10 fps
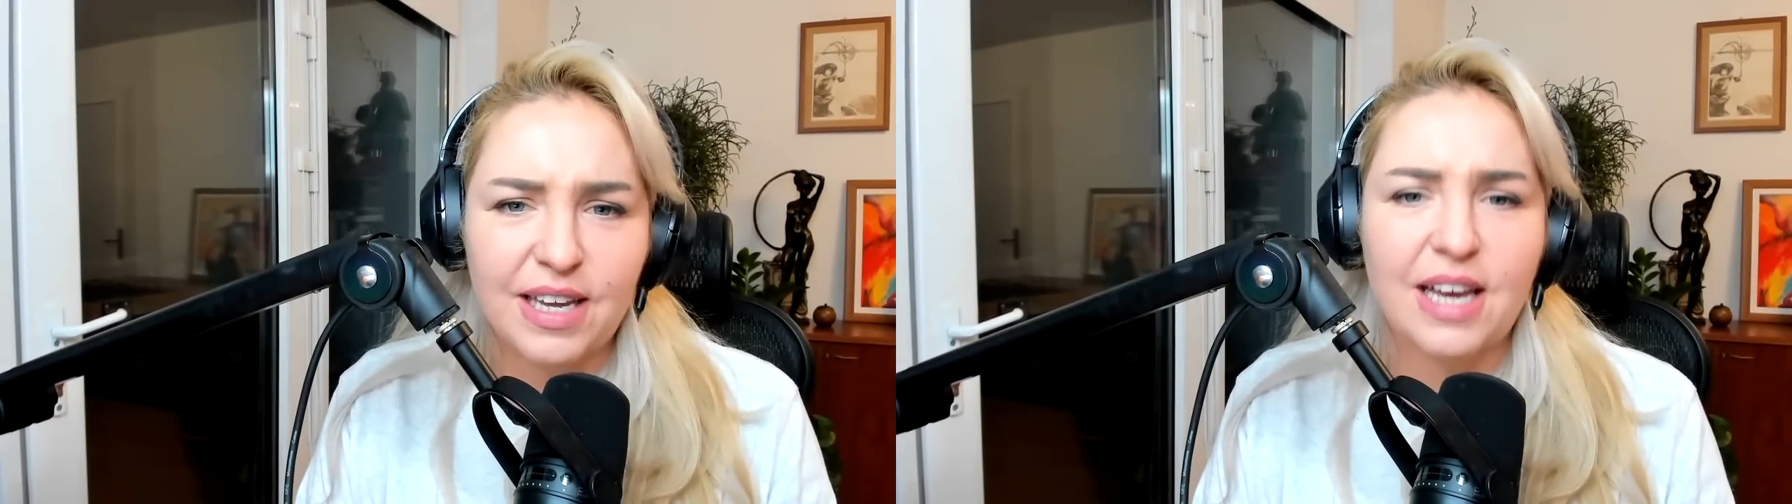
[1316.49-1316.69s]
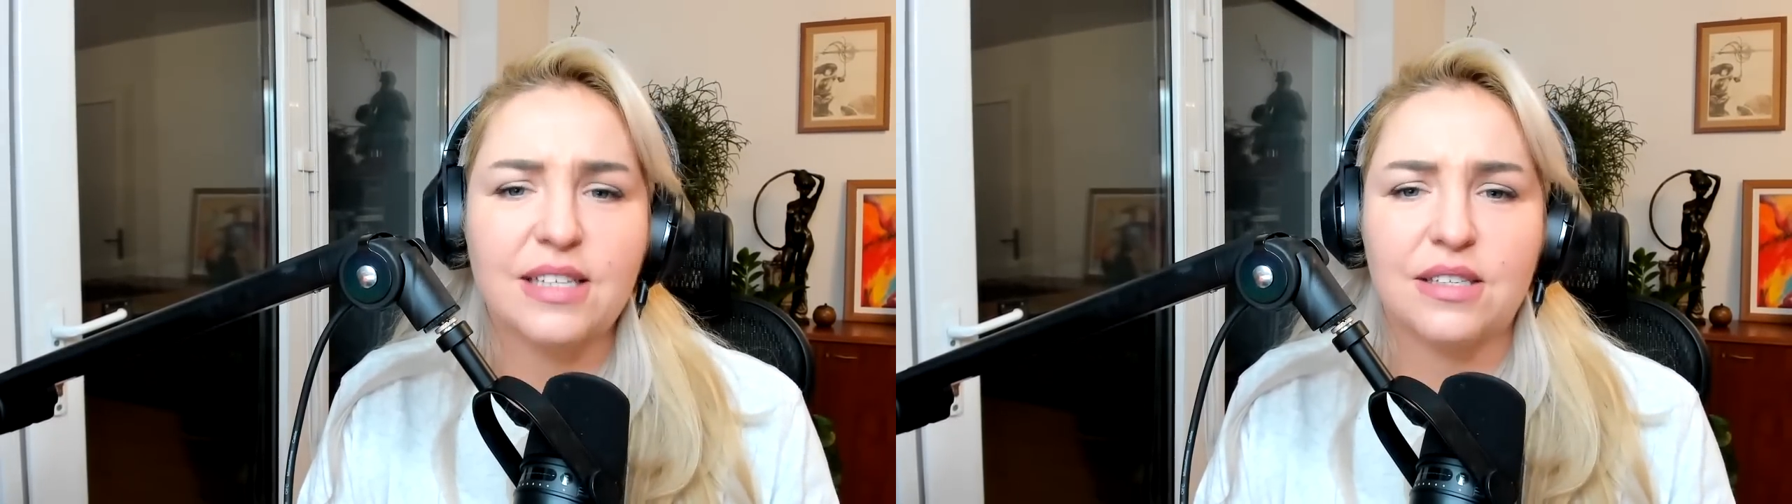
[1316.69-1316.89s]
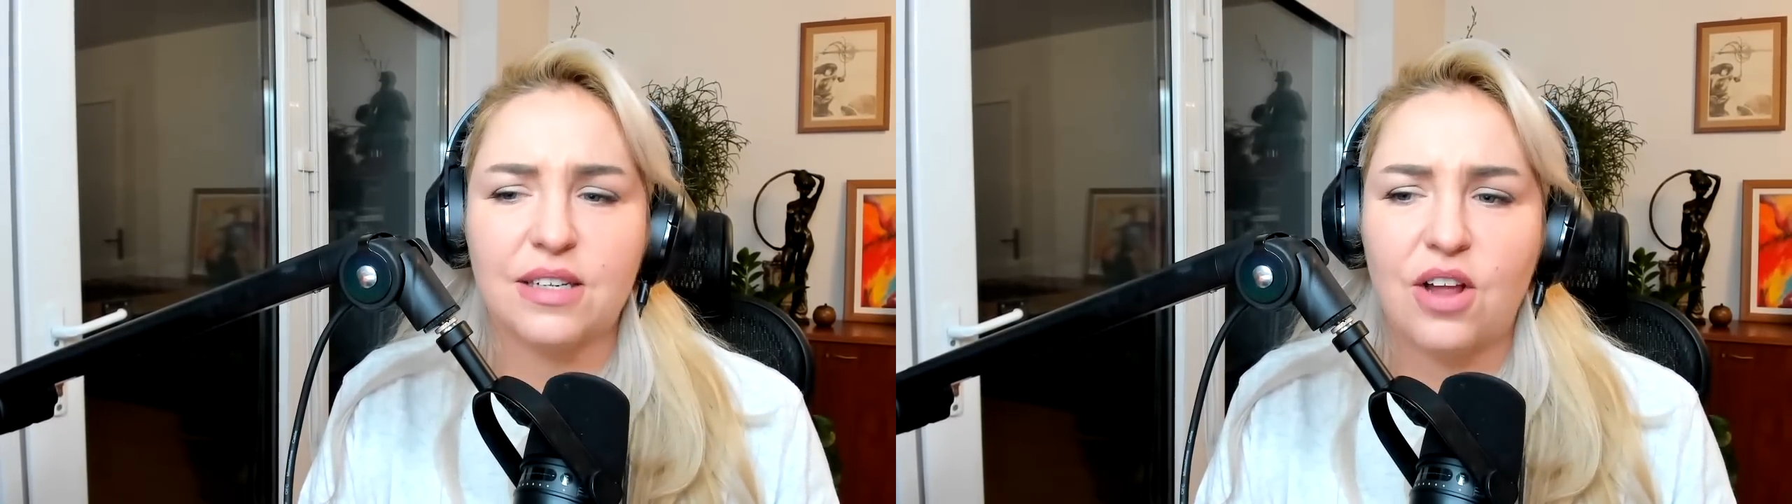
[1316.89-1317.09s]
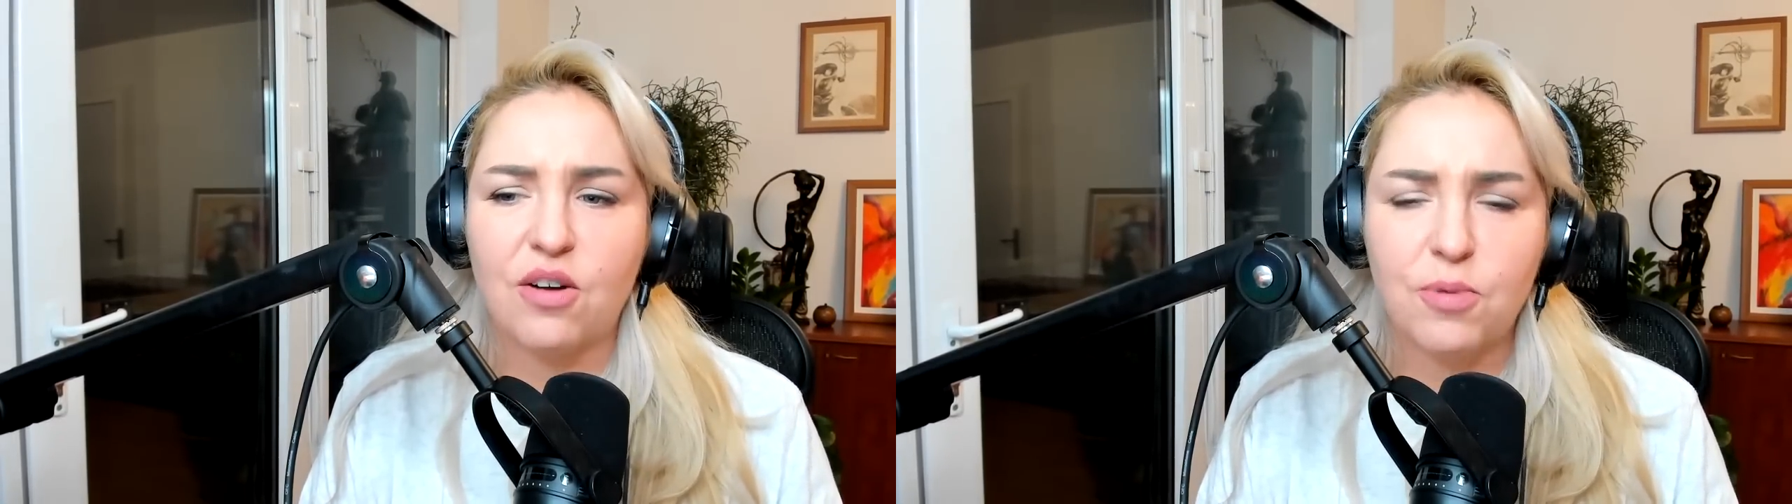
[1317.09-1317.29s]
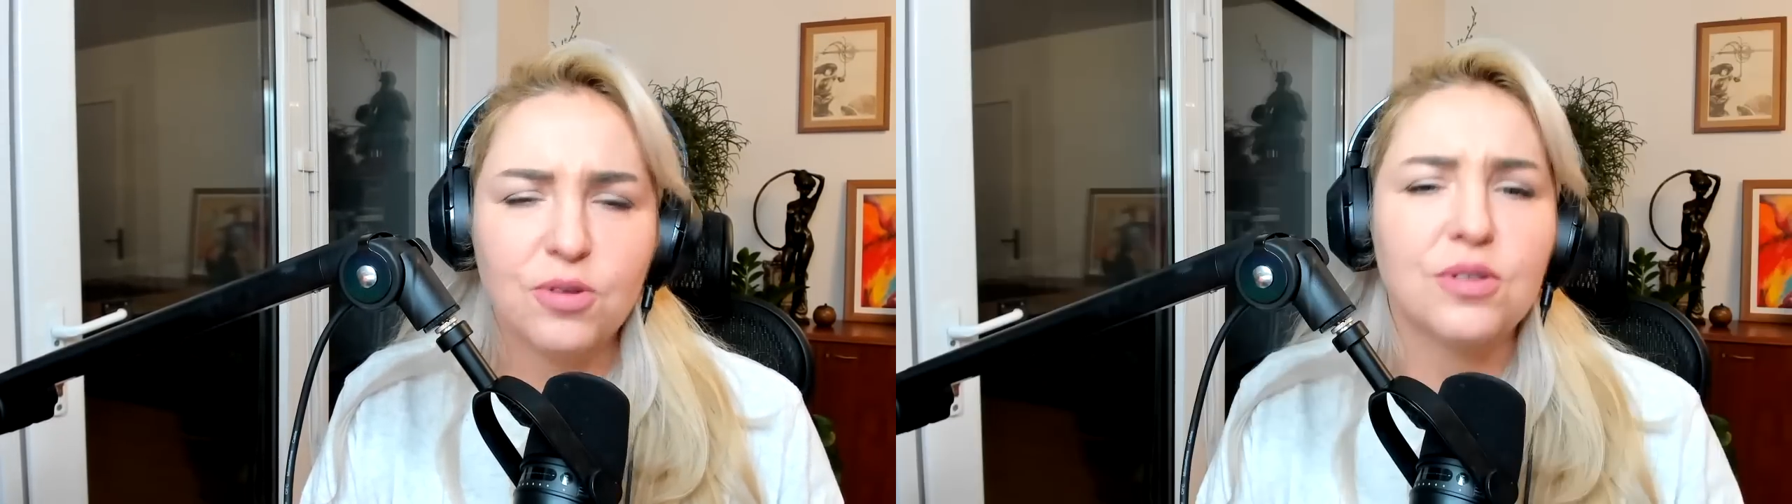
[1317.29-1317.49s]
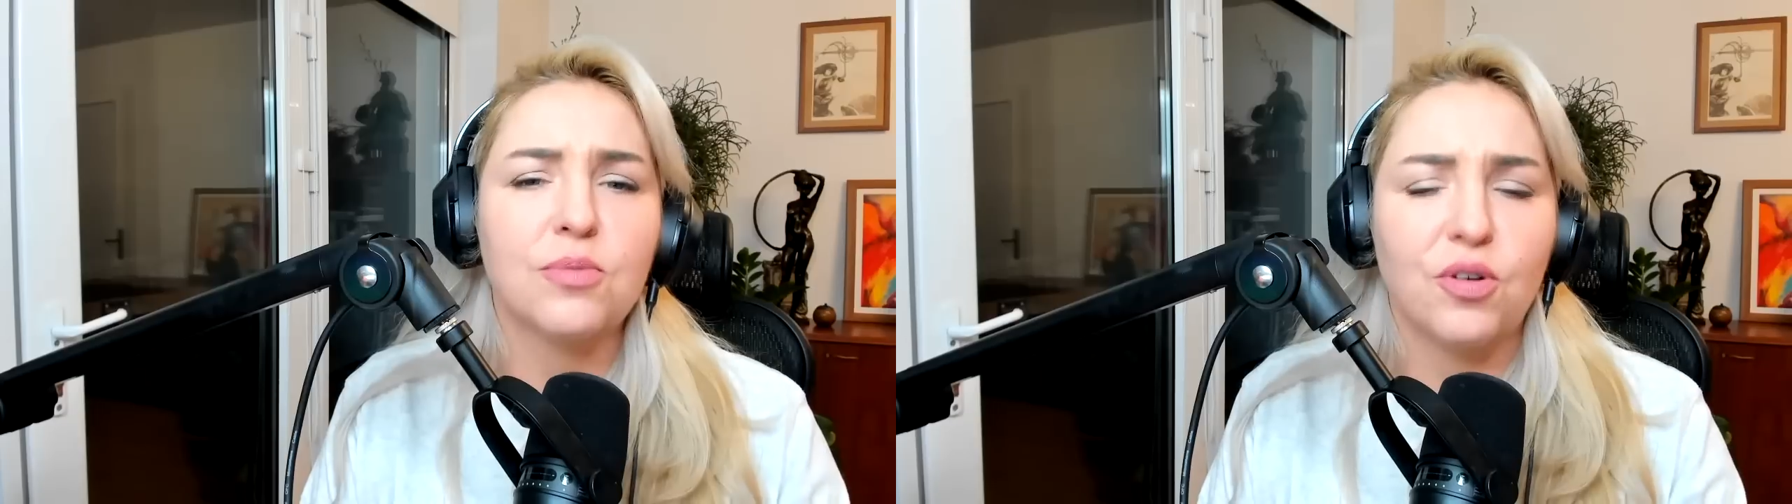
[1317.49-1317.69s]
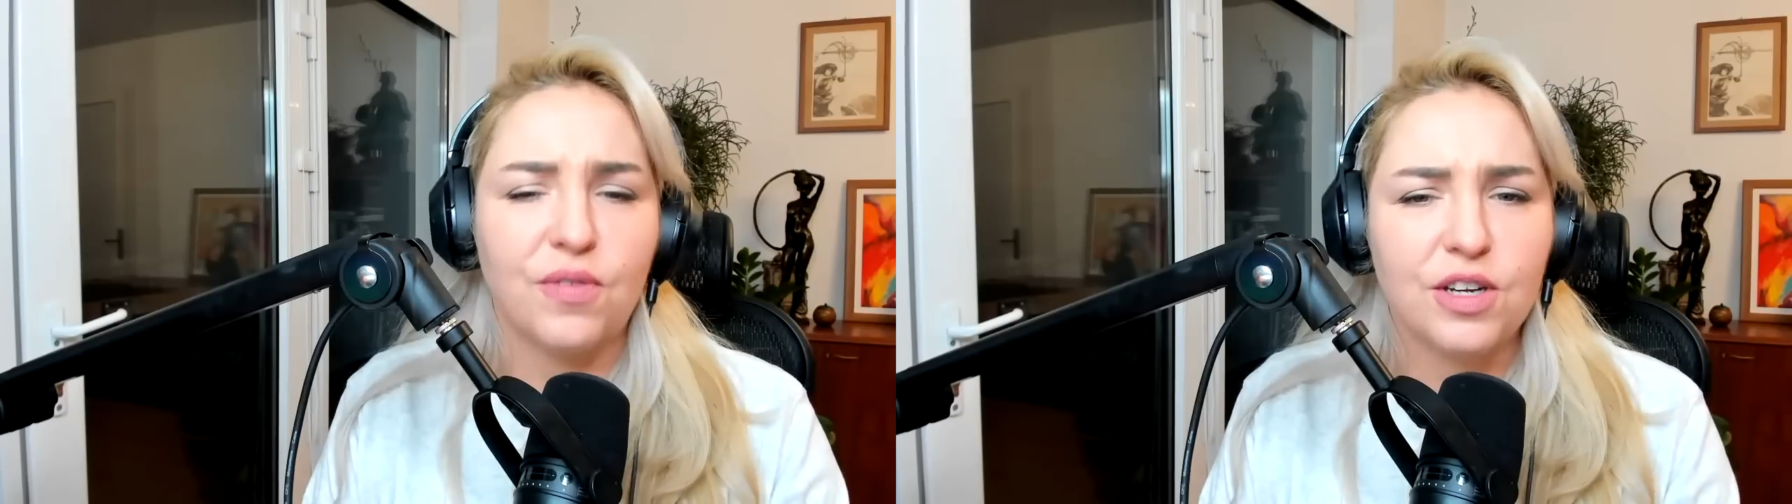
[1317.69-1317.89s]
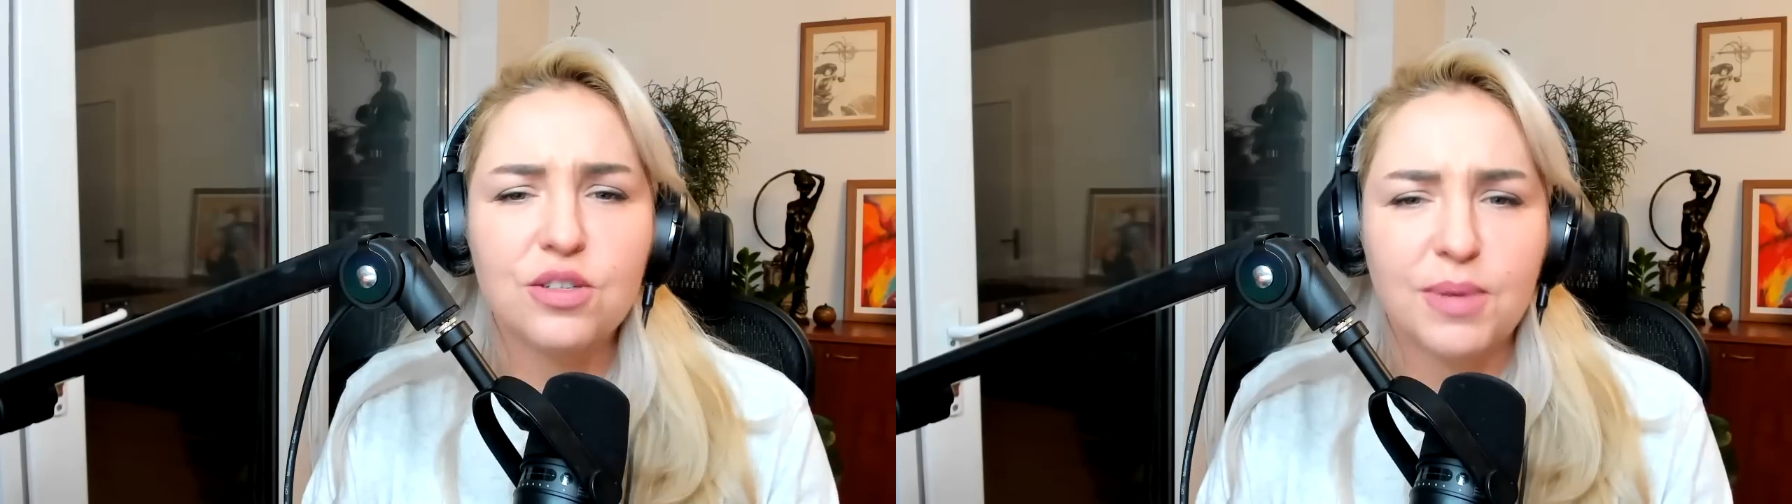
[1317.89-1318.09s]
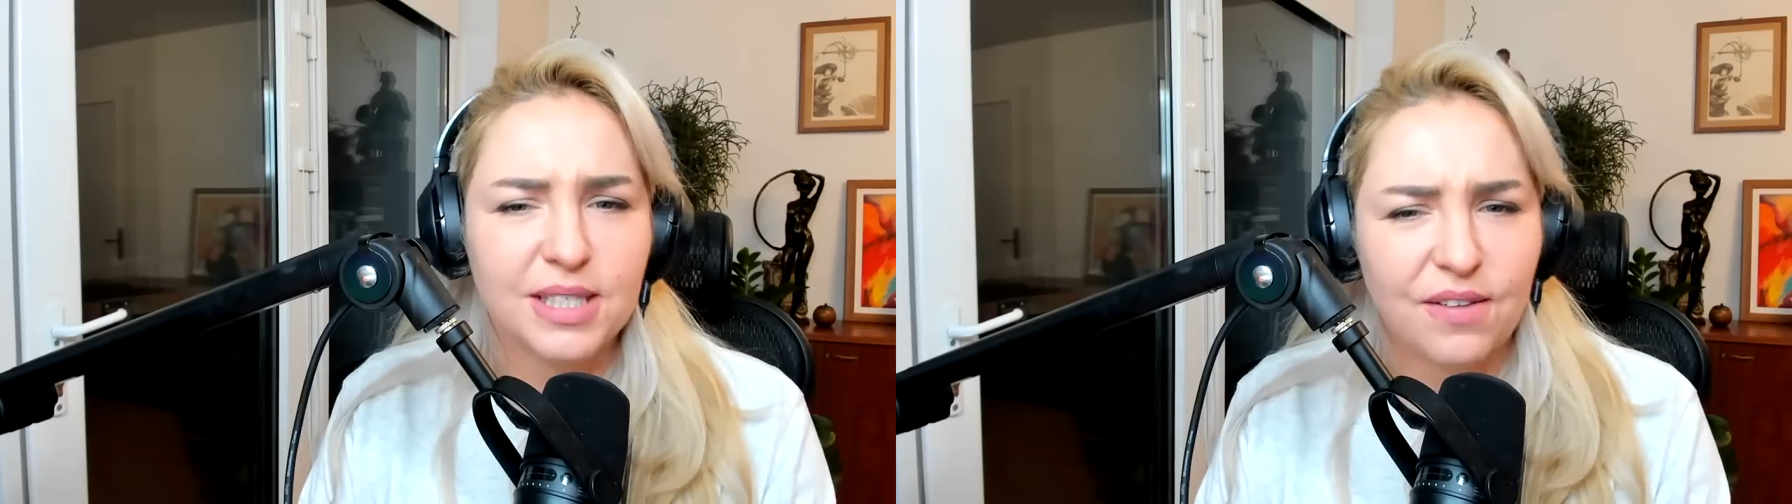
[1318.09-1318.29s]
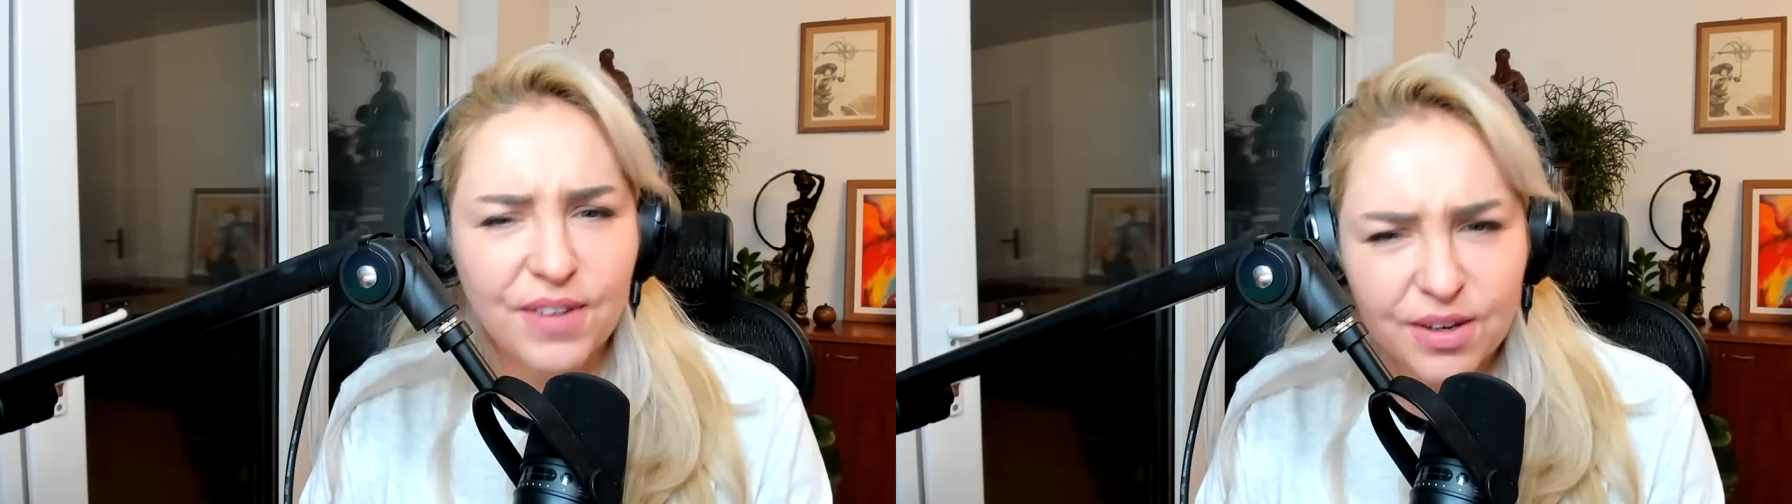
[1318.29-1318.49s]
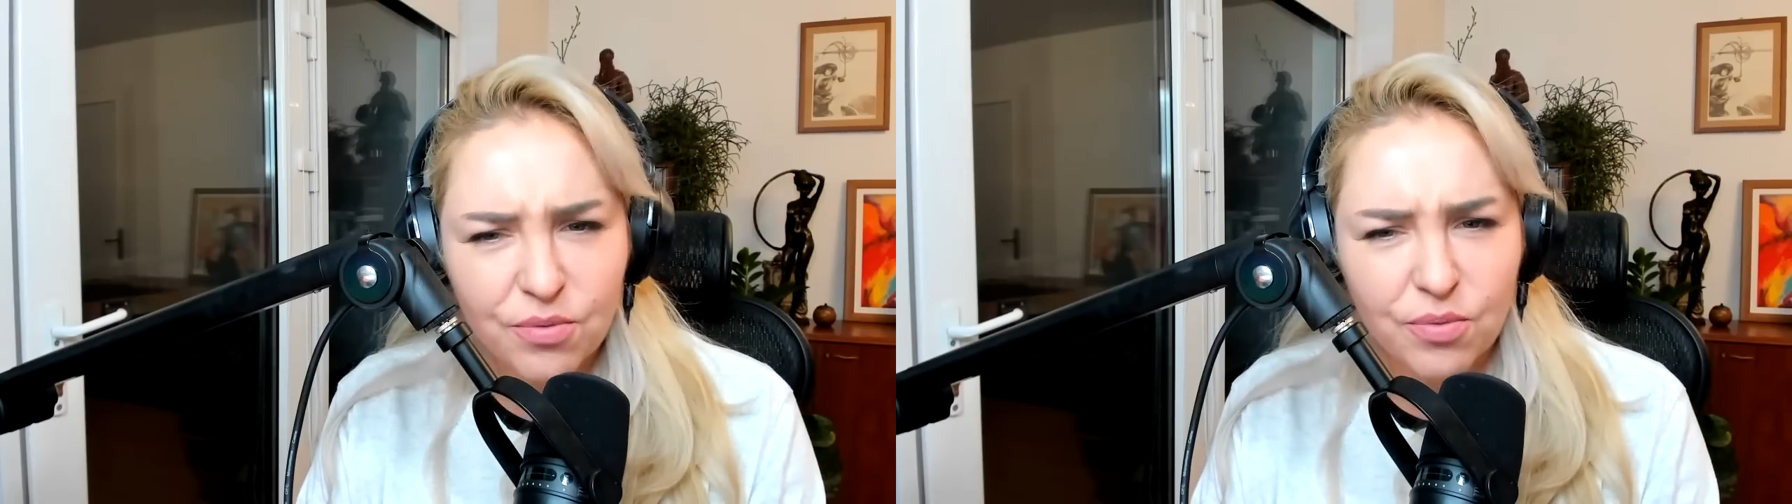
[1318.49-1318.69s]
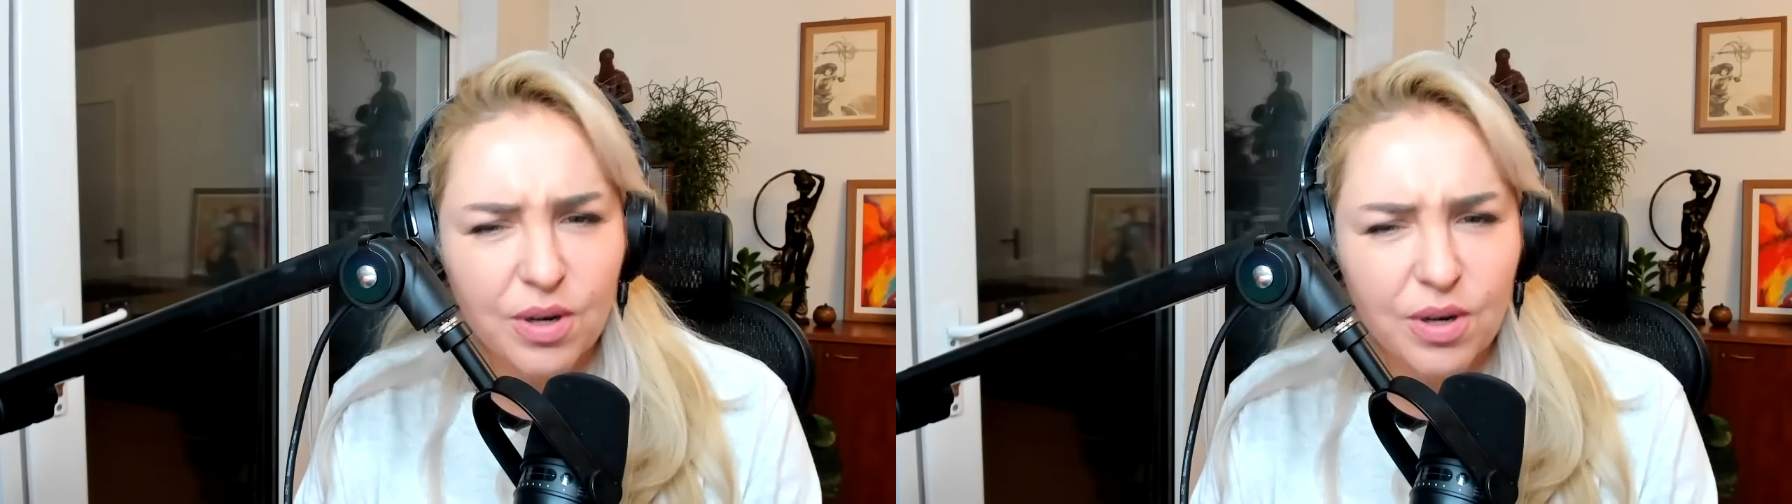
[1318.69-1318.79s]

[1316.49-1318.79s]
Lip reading: he has a lot of personal motivation, because I think